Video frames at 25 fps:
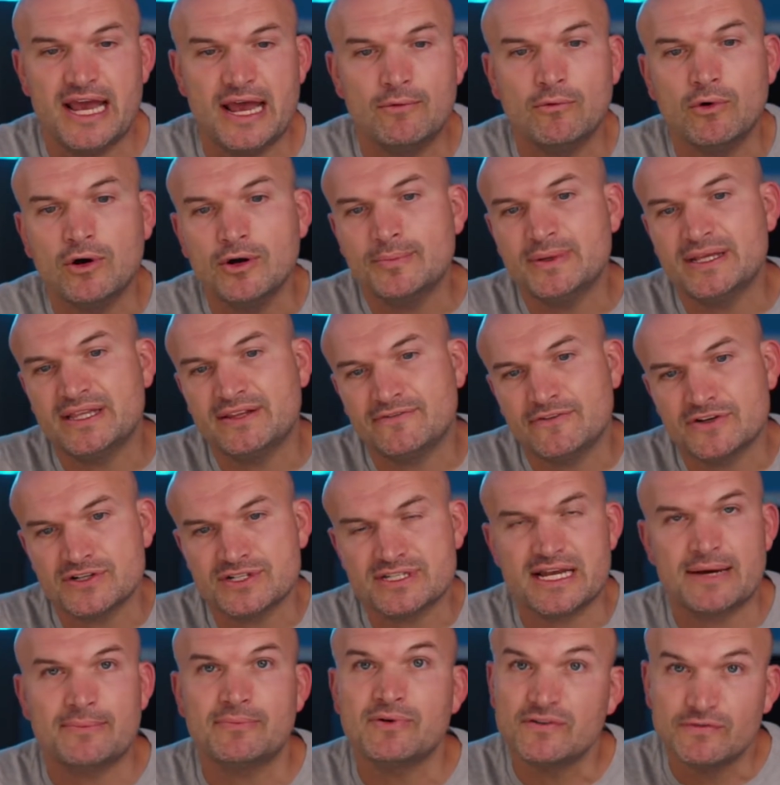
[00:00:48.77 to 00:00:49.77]
and what would be the
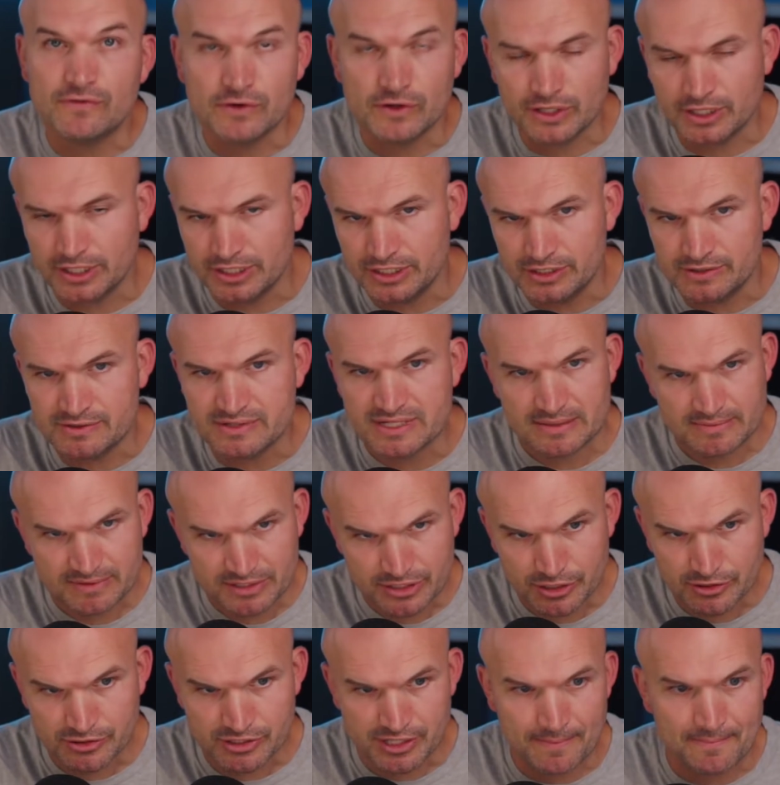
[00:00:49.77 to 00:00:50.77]
first step if we were going to do
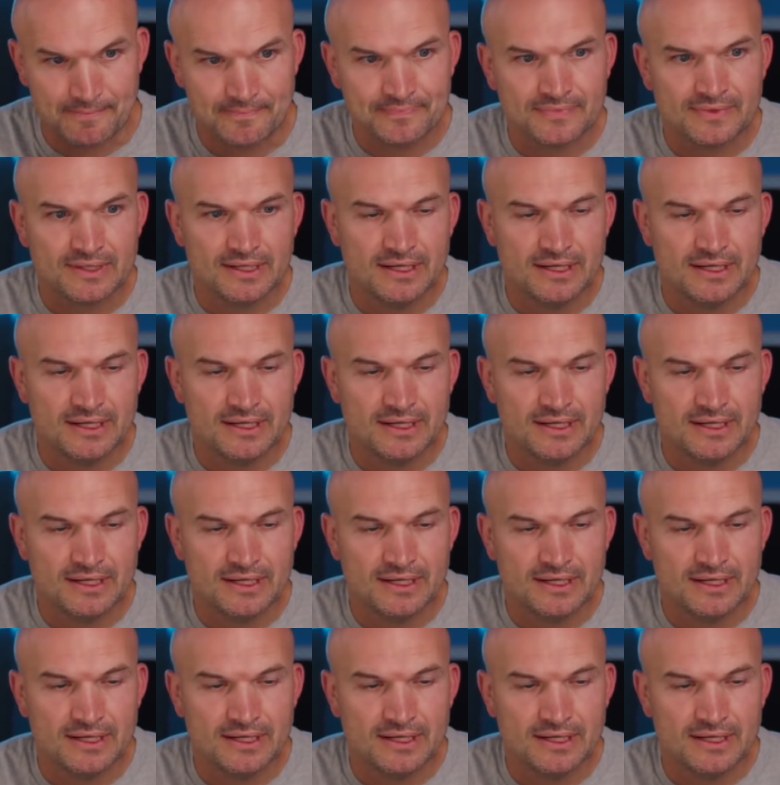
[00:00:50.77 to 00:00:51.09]
substitution.